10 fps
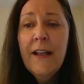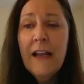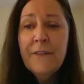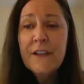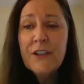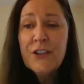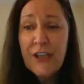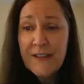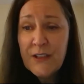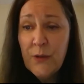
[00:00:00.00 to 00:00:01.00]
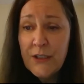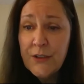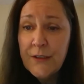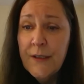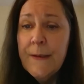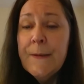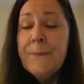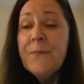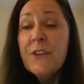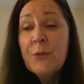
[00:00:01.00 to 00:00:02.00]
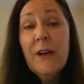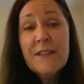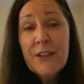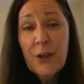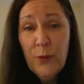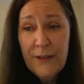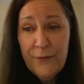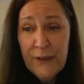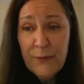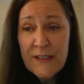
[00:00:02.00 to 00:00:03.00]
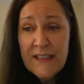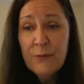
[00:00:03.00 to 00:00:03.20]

I finish Jen's question. She wants to know, what frequency